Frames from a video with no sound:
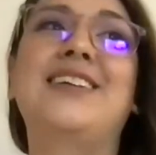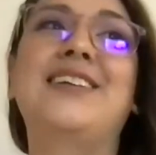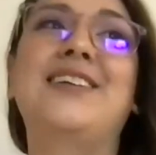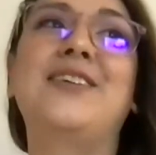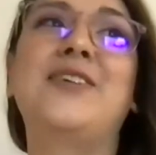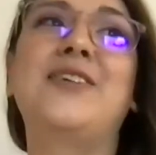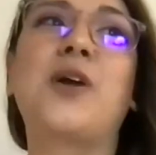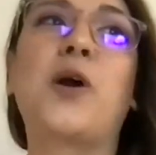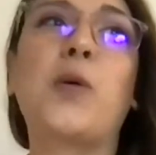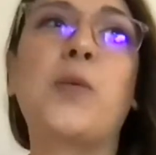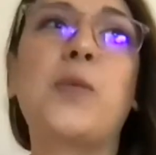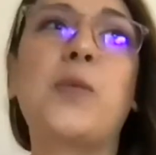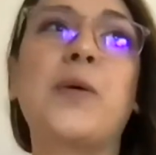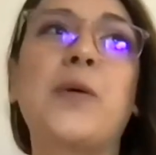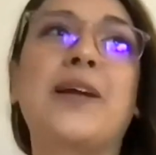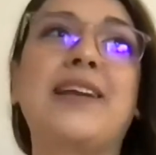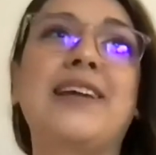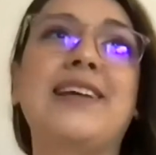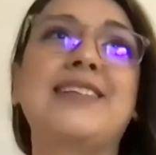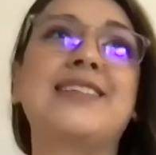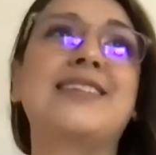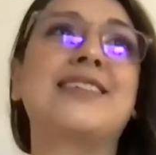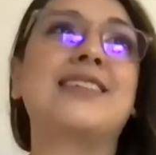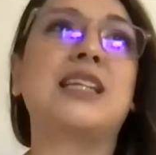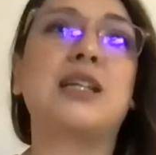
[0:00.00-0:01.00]

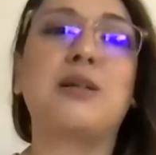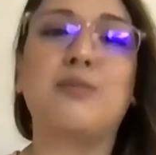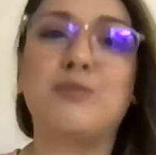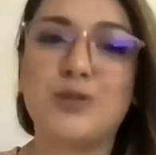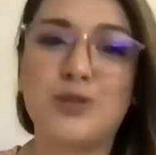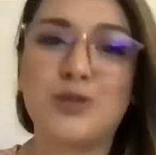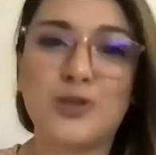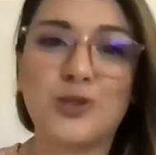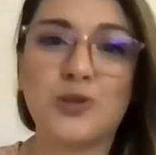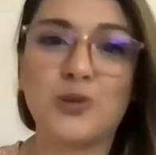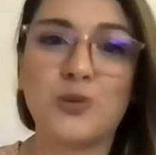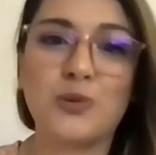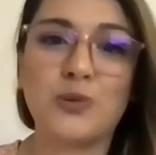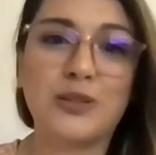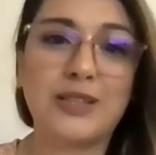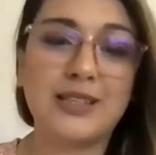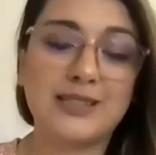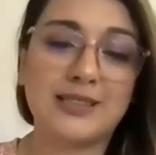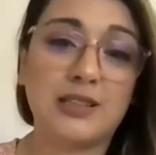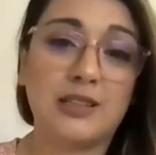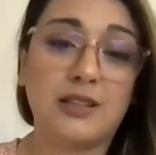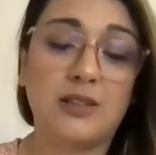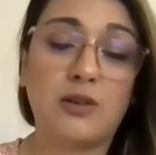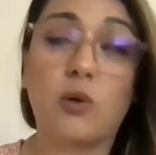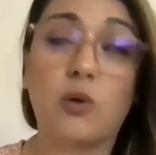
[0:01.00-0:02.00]
nobody seems to
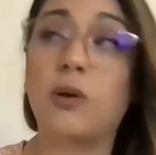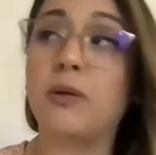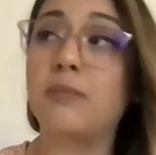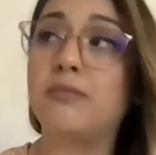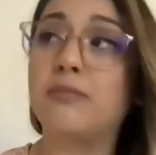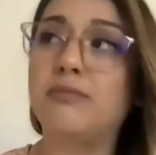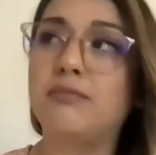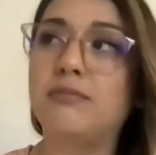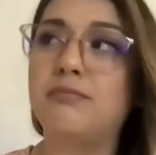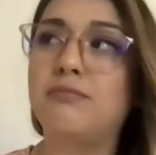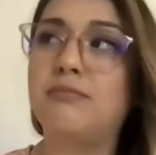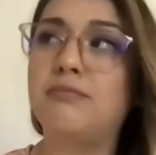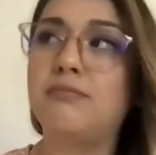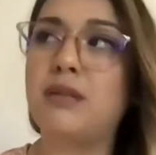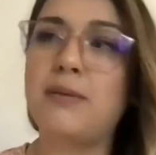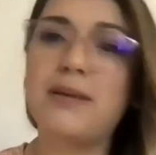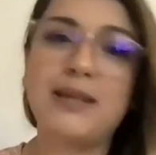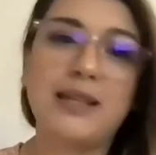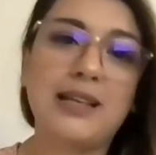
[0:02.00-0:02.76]
listen, or maybe